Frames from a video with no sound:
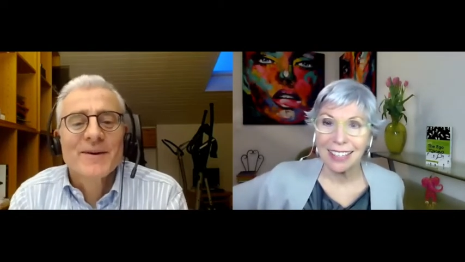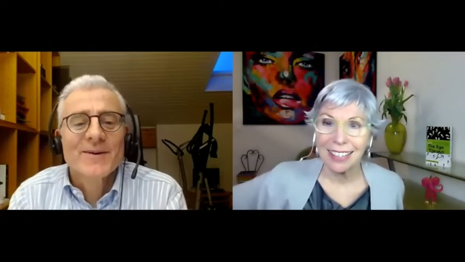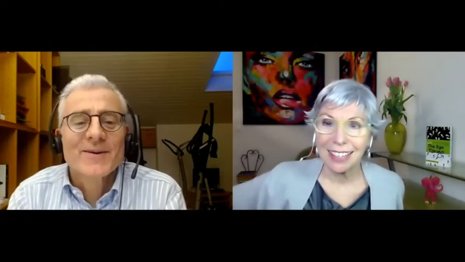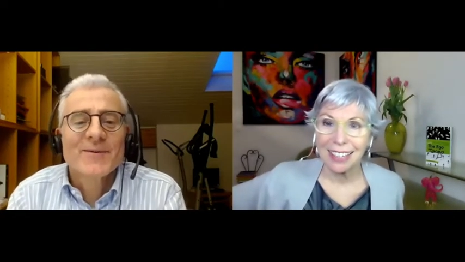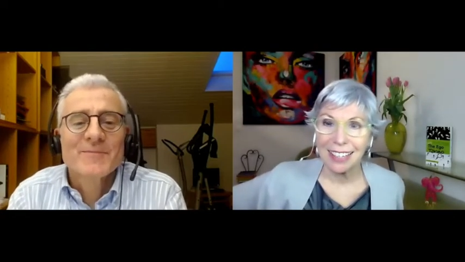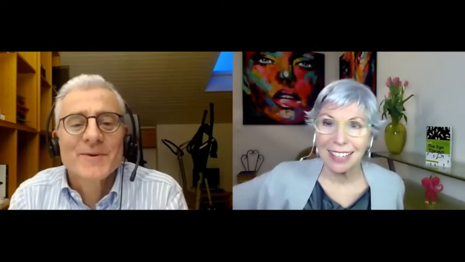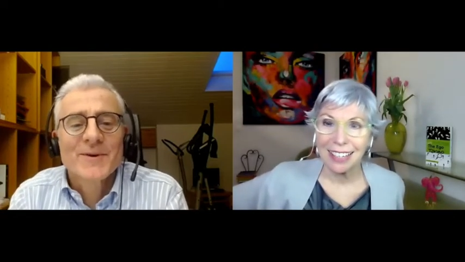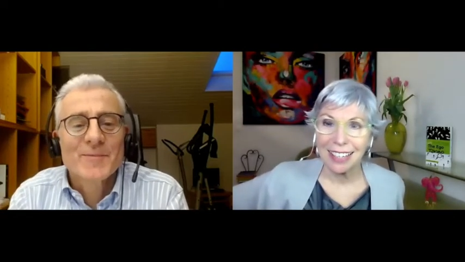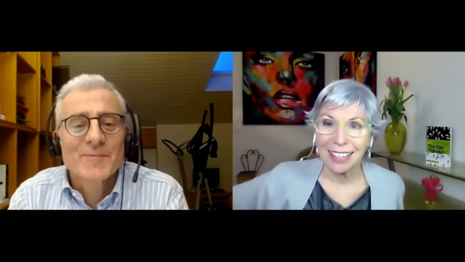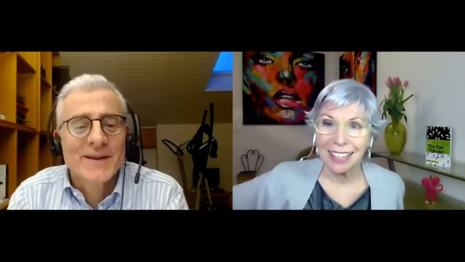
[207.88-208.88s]
Speaker 1: com-
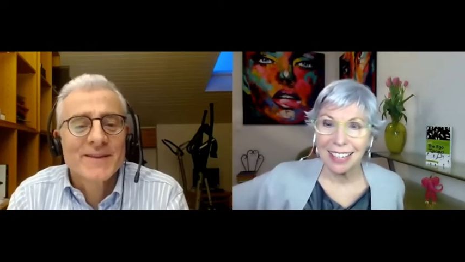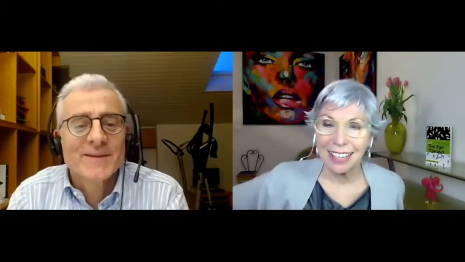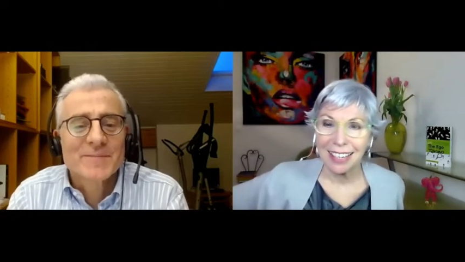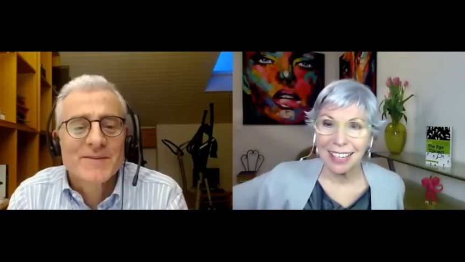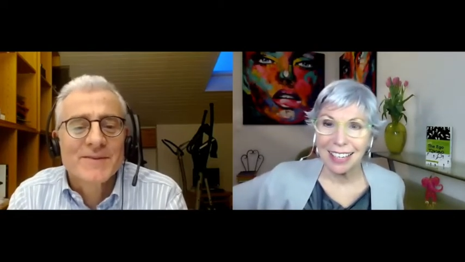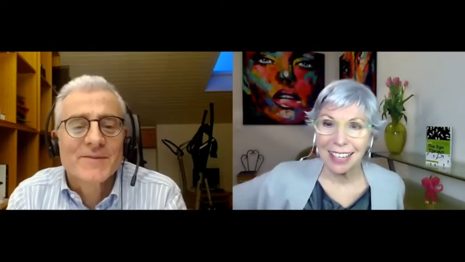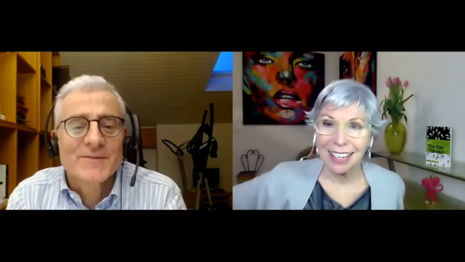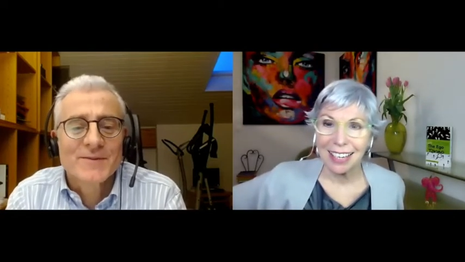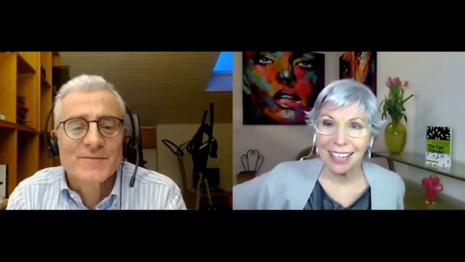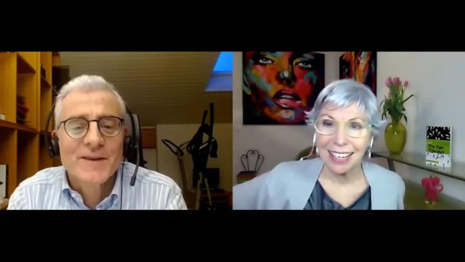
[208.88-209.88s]
company in the business
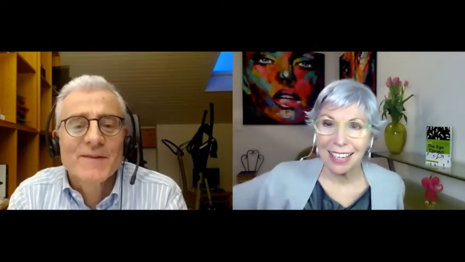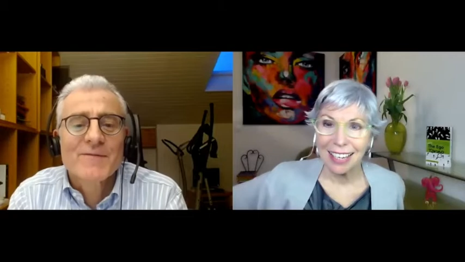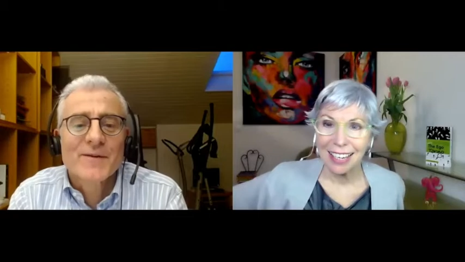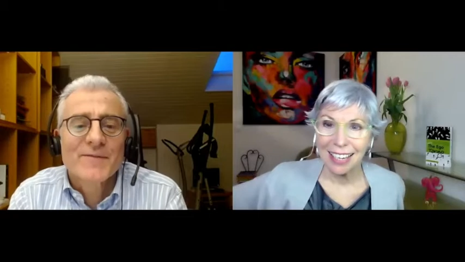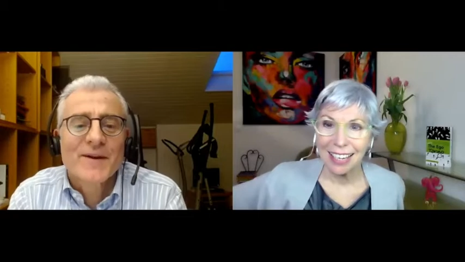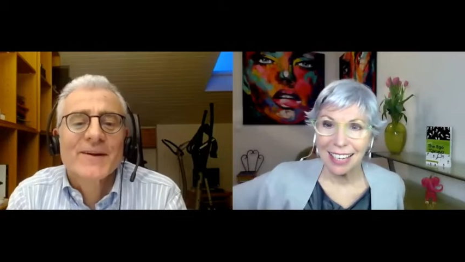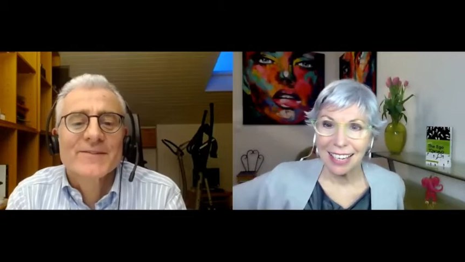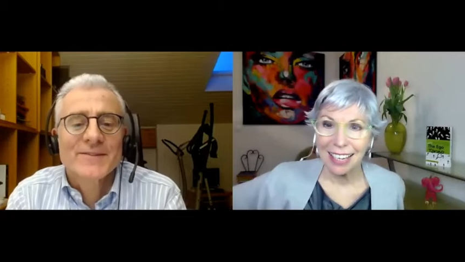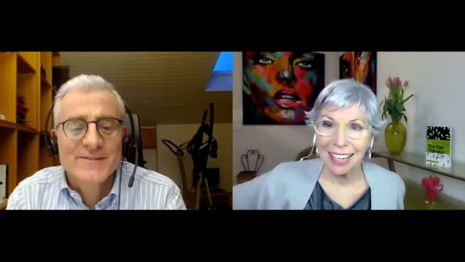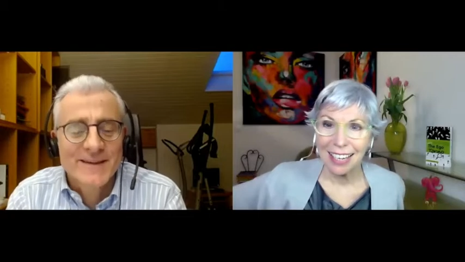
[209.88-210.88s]
of flavor and
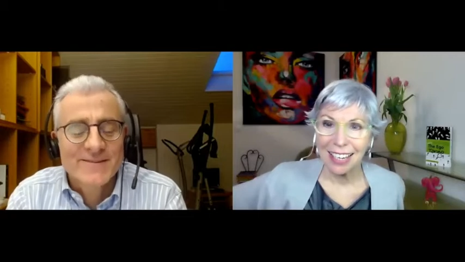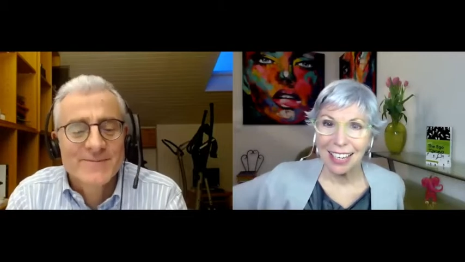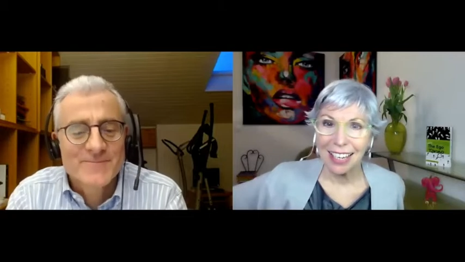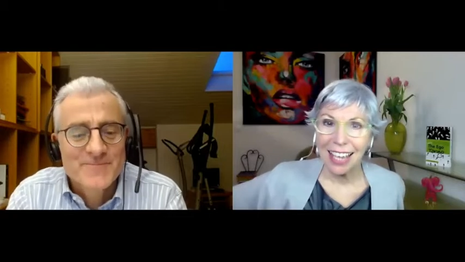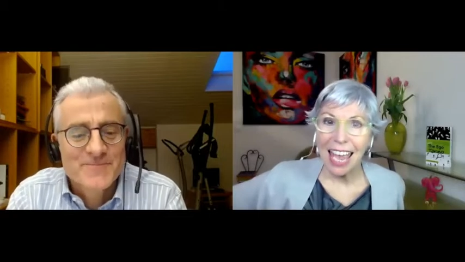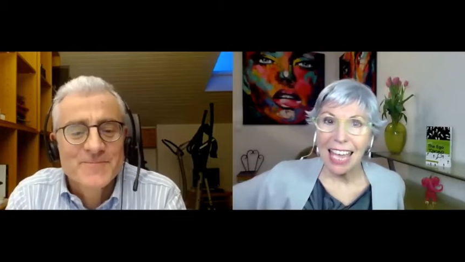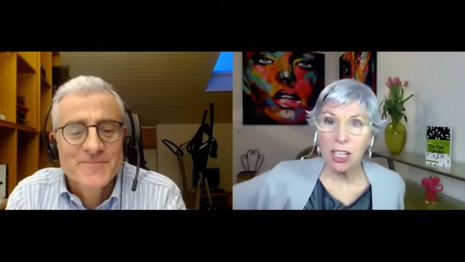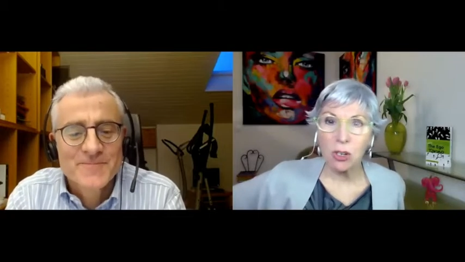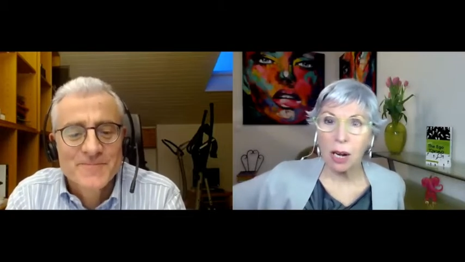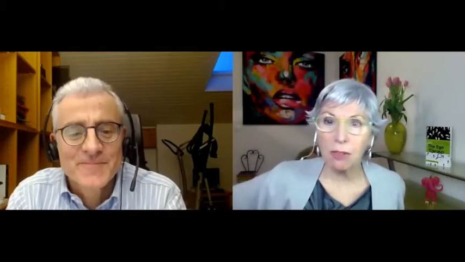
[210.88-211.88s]
fragrances. Yes.
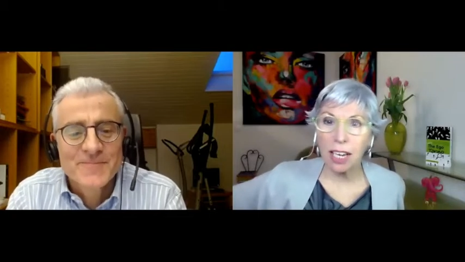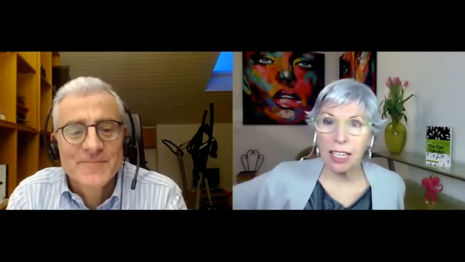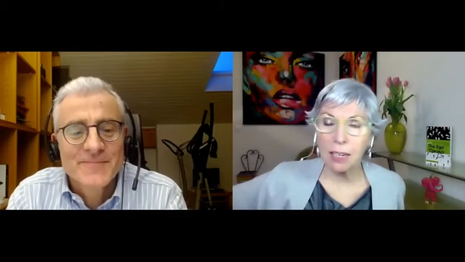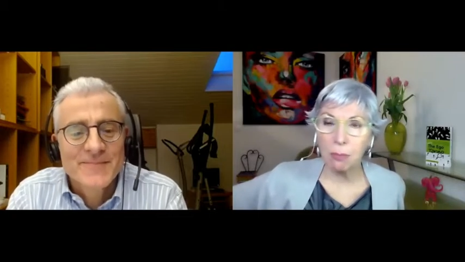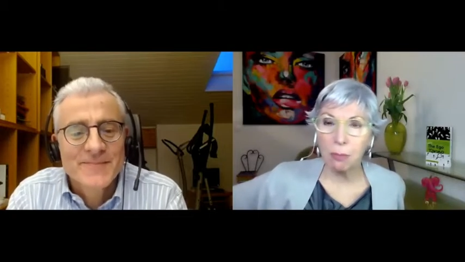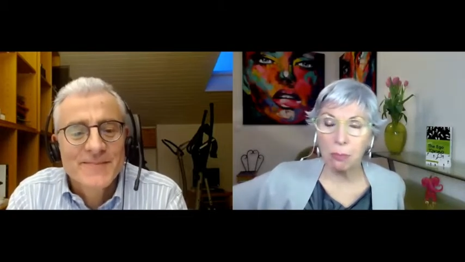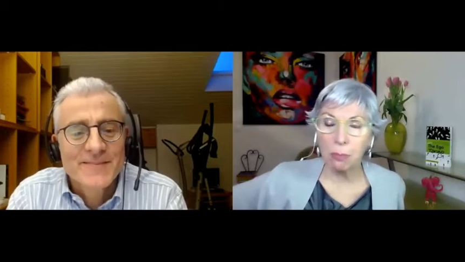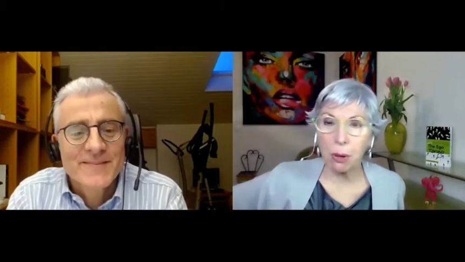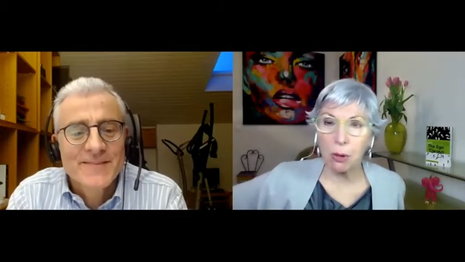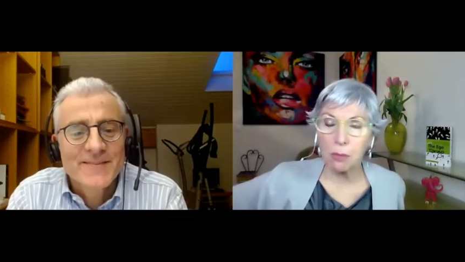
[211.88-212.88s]
Speaker 2: Did you ever get any
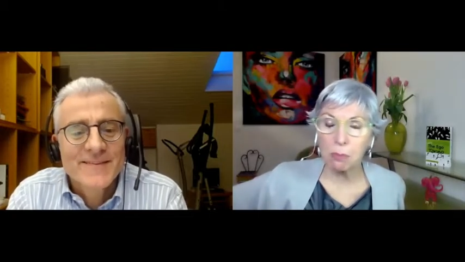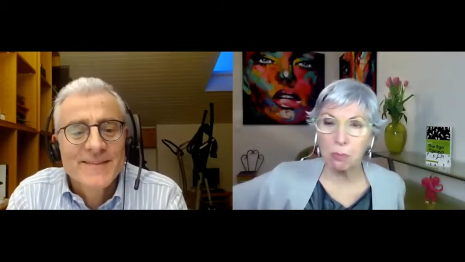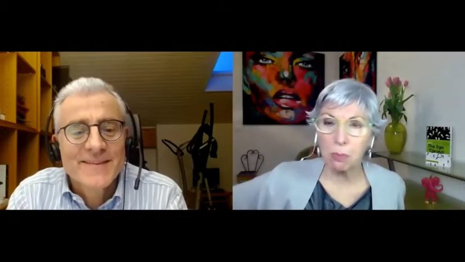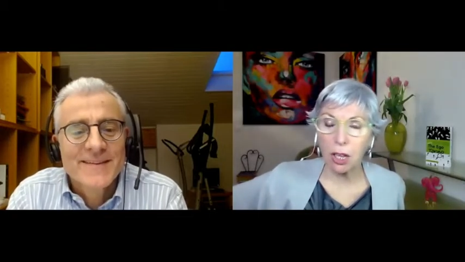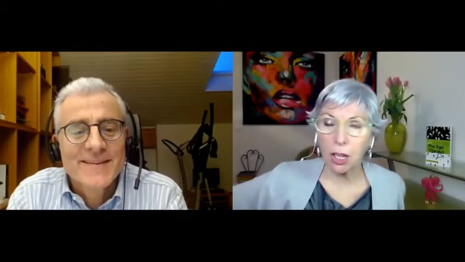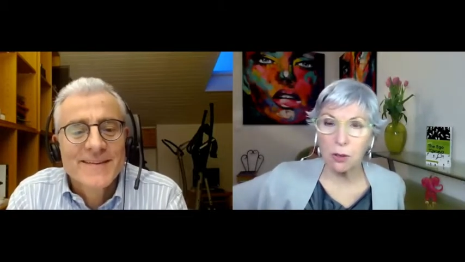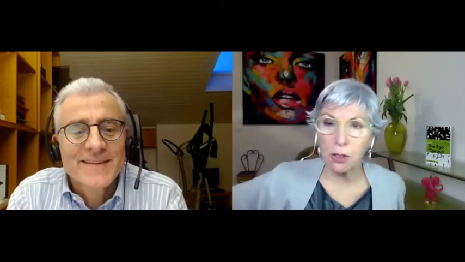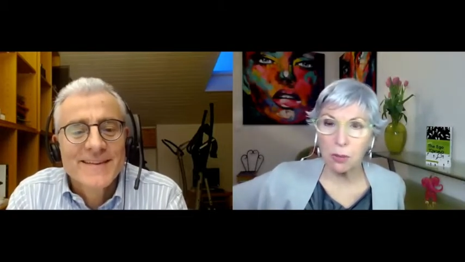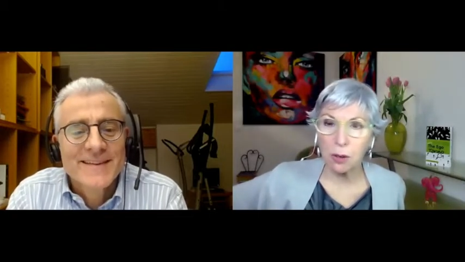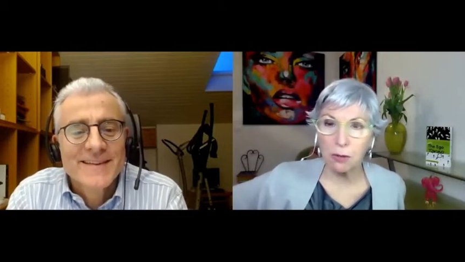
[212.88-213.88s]
bonus clones
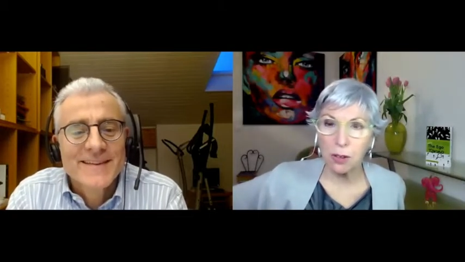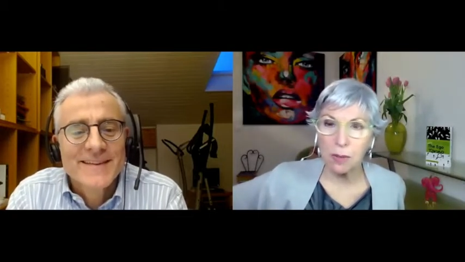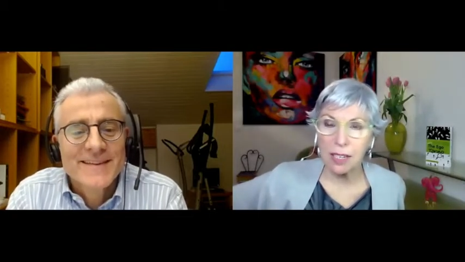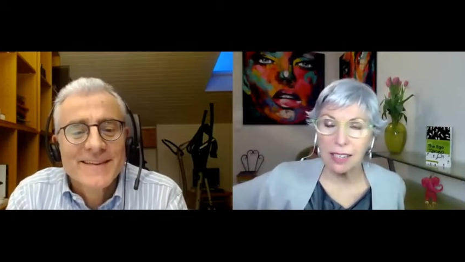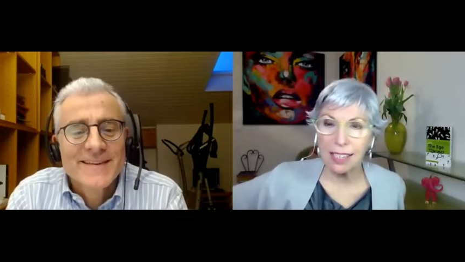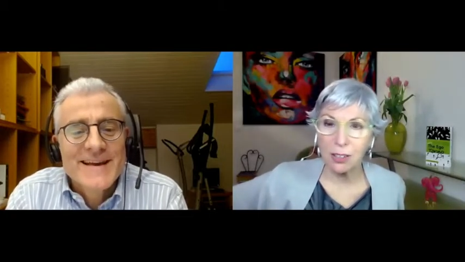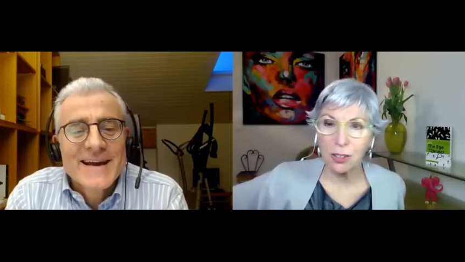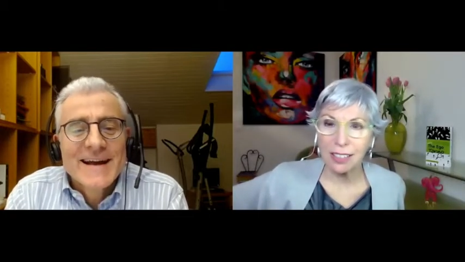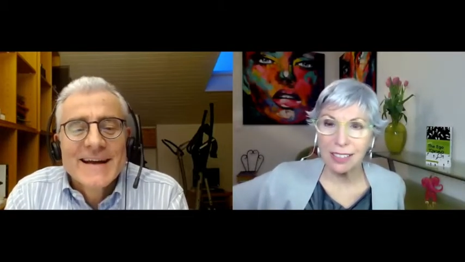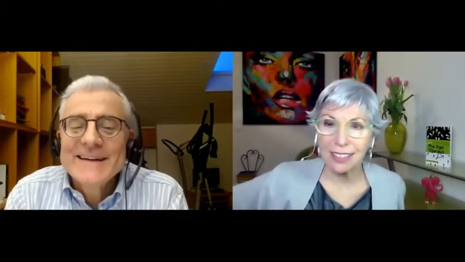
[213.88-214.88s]
or perfumes to, that you get?
Speaker 1: To-